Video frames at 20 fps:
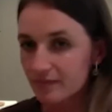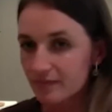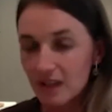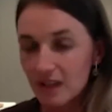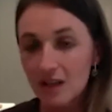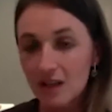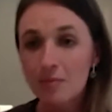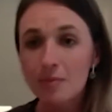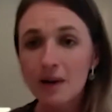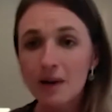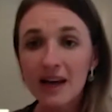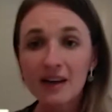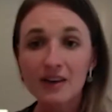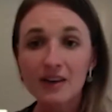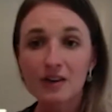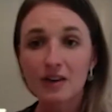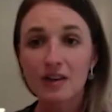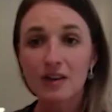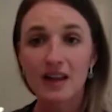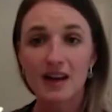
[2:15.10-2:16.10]
black
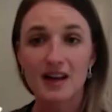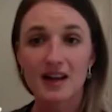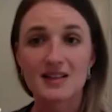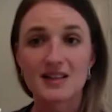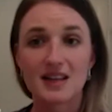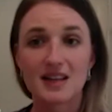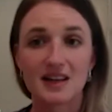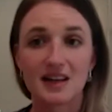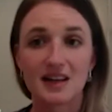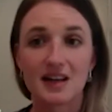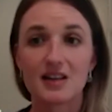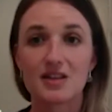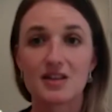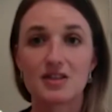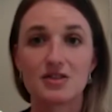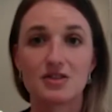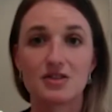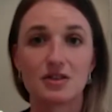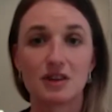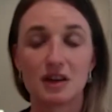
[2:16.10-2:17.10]
girl that I sat next
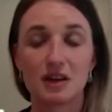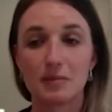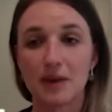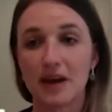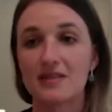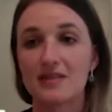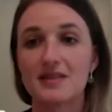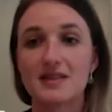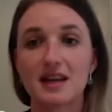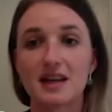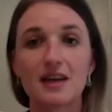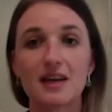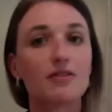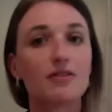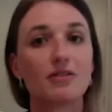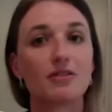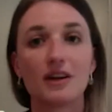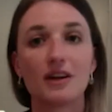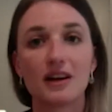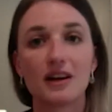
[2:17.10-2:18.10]
to in maths
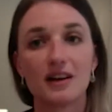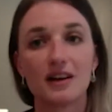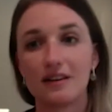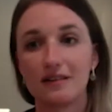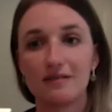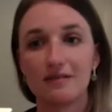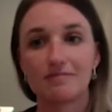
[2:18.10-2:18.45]
every